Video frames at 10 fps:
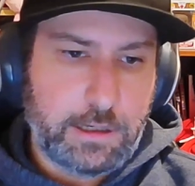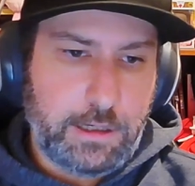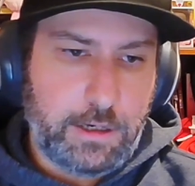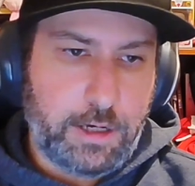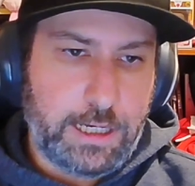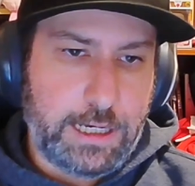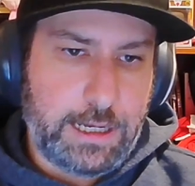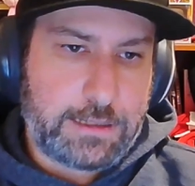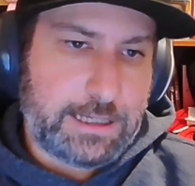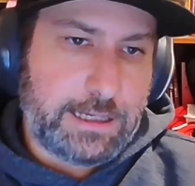
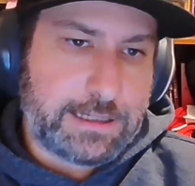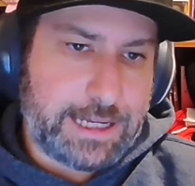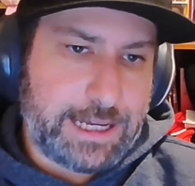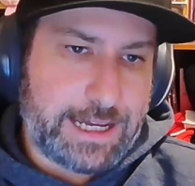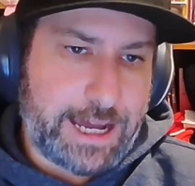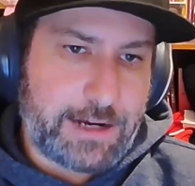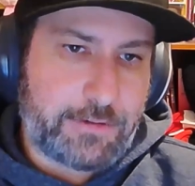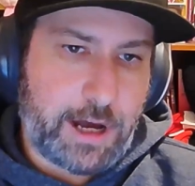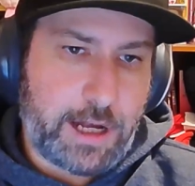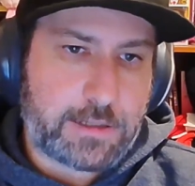it's in his DNA,
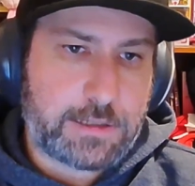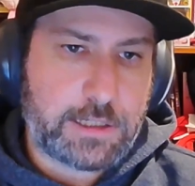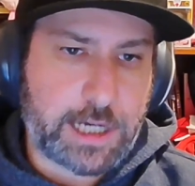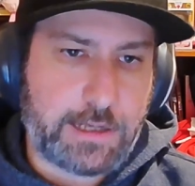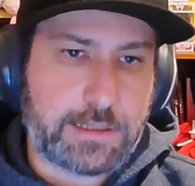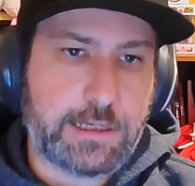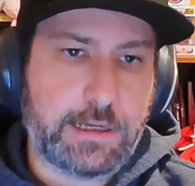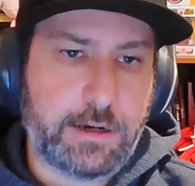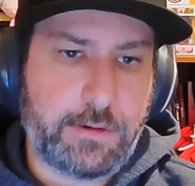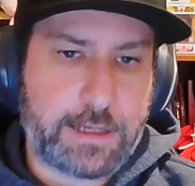right? It's the chasing,
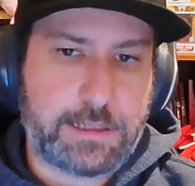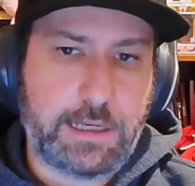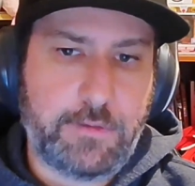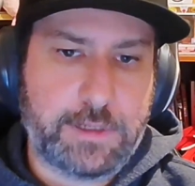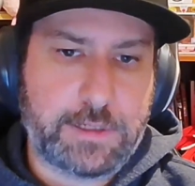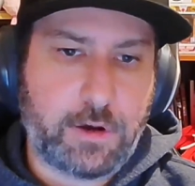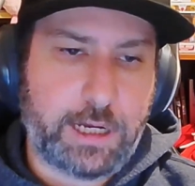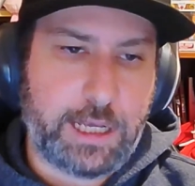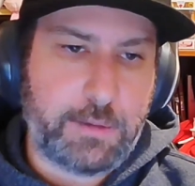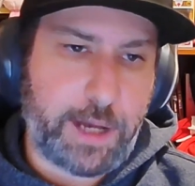harassing. If he's not
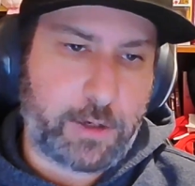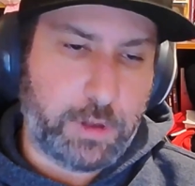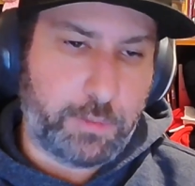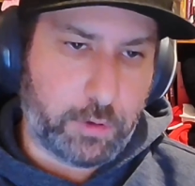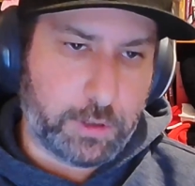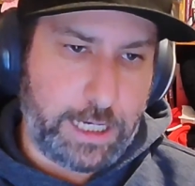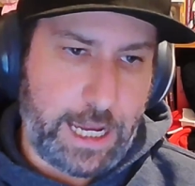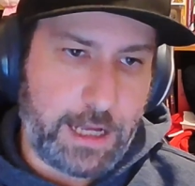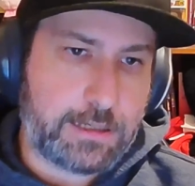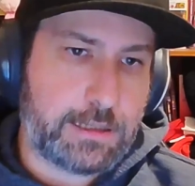going to impact with ball in
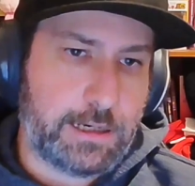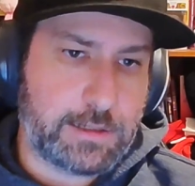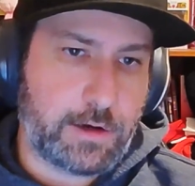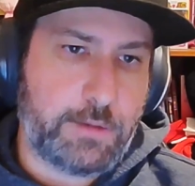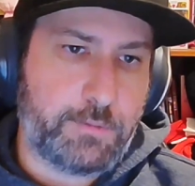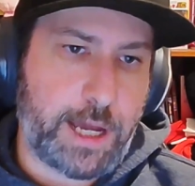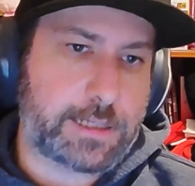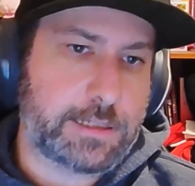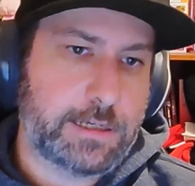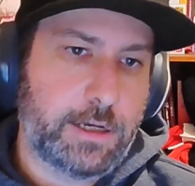hand, then he's got to
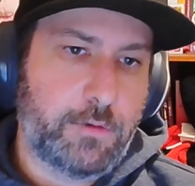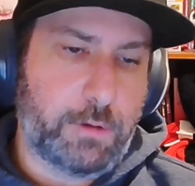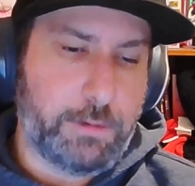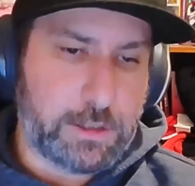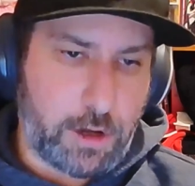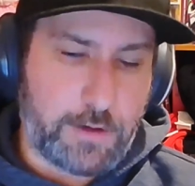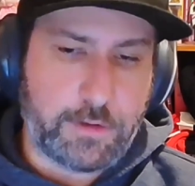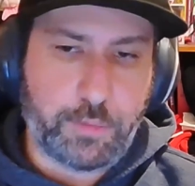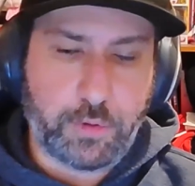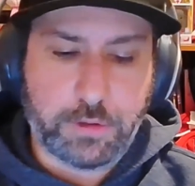impact when we don't have
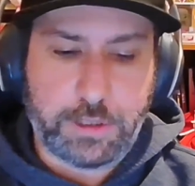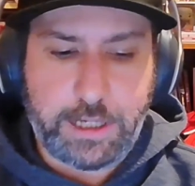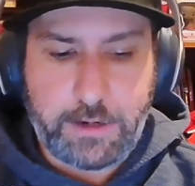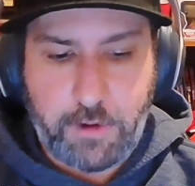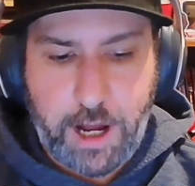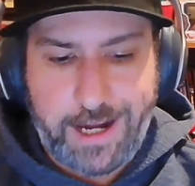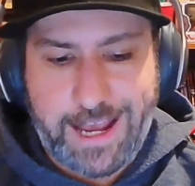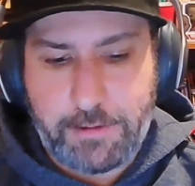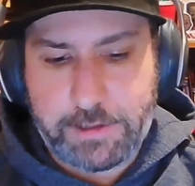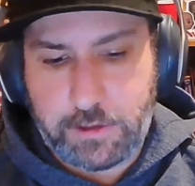the ball. And right
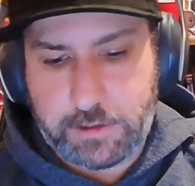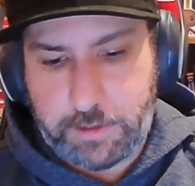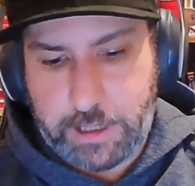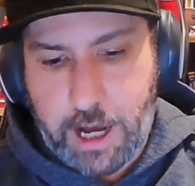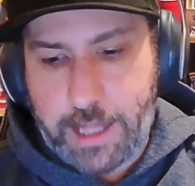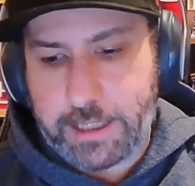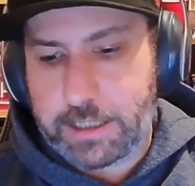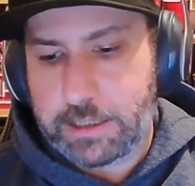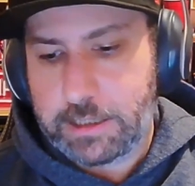now he's not doing either.